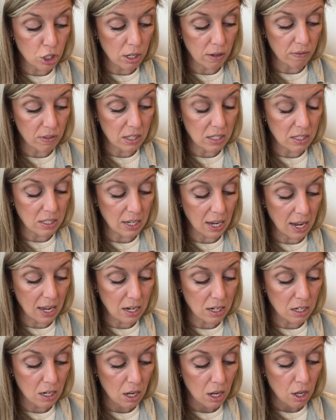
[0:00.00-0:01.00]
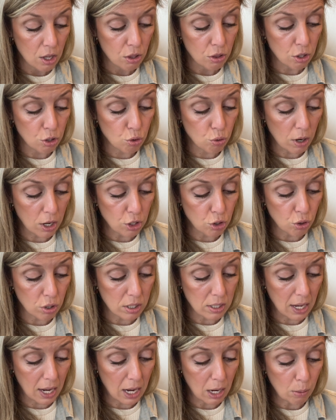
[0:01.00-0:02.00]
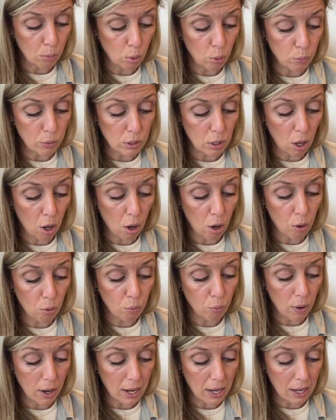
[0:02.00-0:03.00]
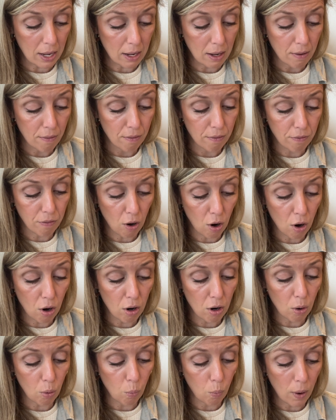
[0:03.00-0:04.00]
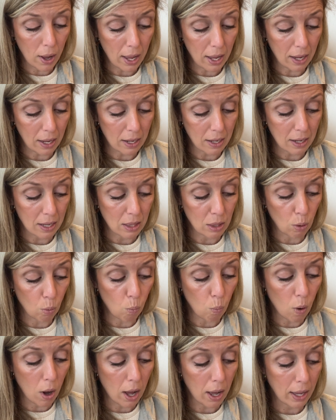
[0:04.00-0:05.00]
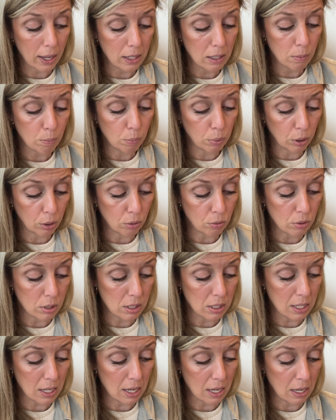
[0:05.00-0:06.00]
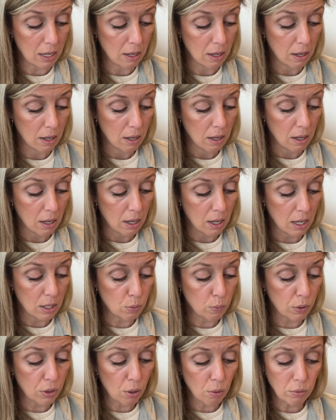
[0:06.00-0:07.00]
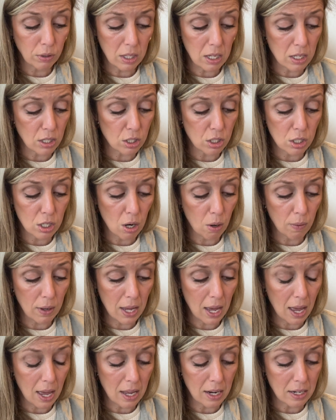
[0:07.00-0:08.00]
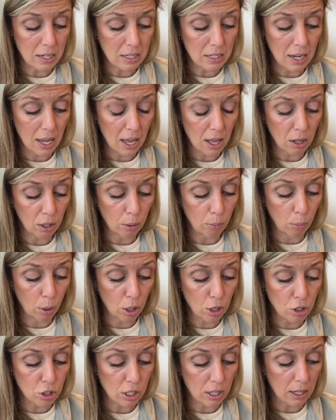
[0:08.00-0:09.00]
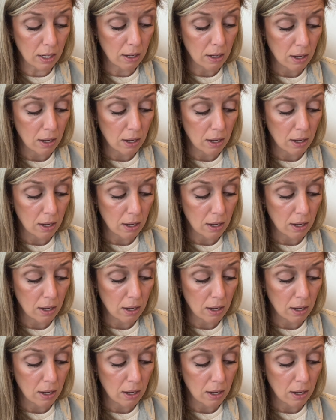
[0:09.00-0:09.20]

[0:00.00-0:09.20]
of the sand, the treacherous animal was already far away in the wide blue sea, and with only his snowy head and tail emerging,